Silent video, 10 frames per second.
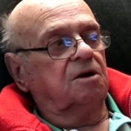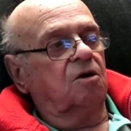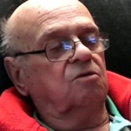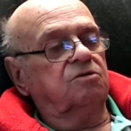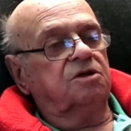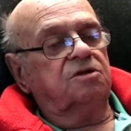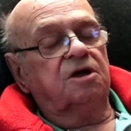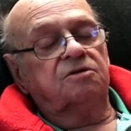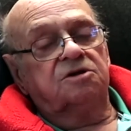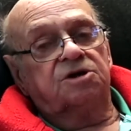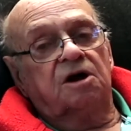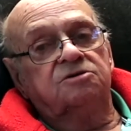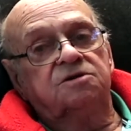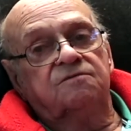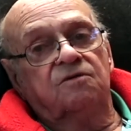Oh, then the
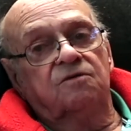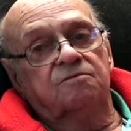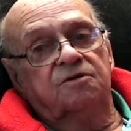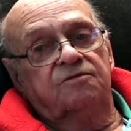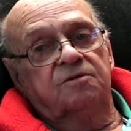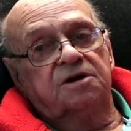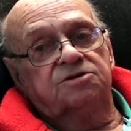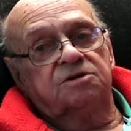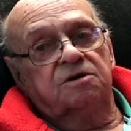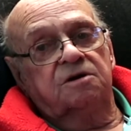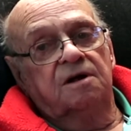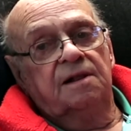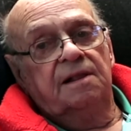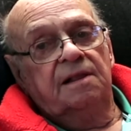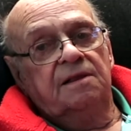sergeant phoned me from Kitchener.
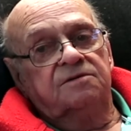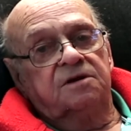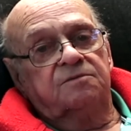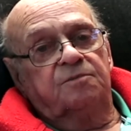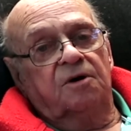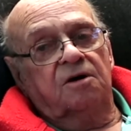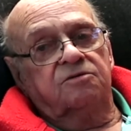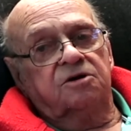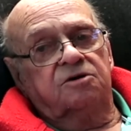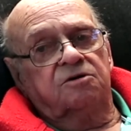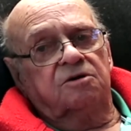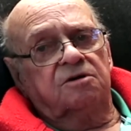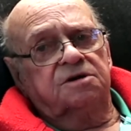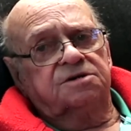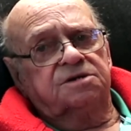Said, Paul, the
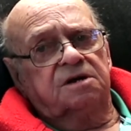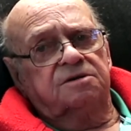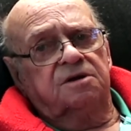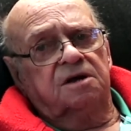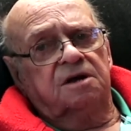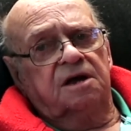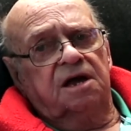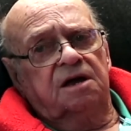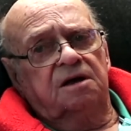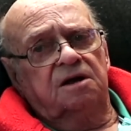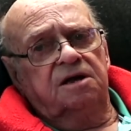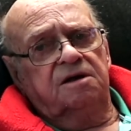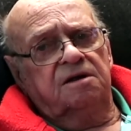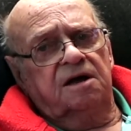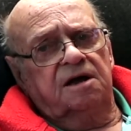girl is a
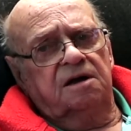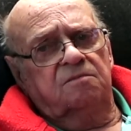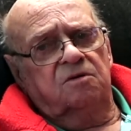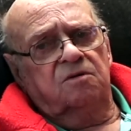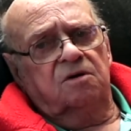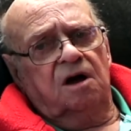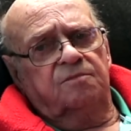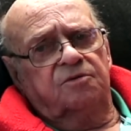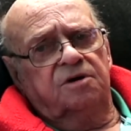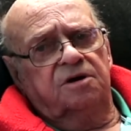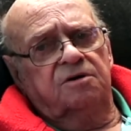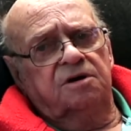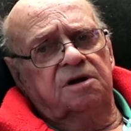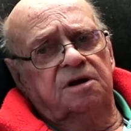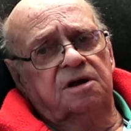legal ham operator
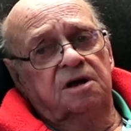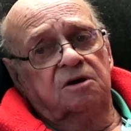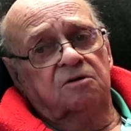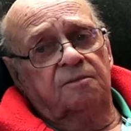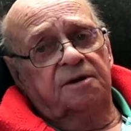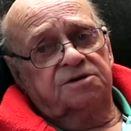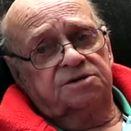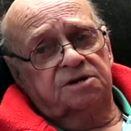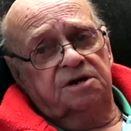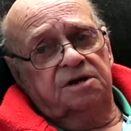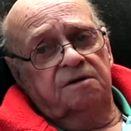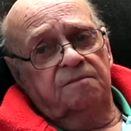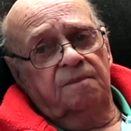in Quebec City.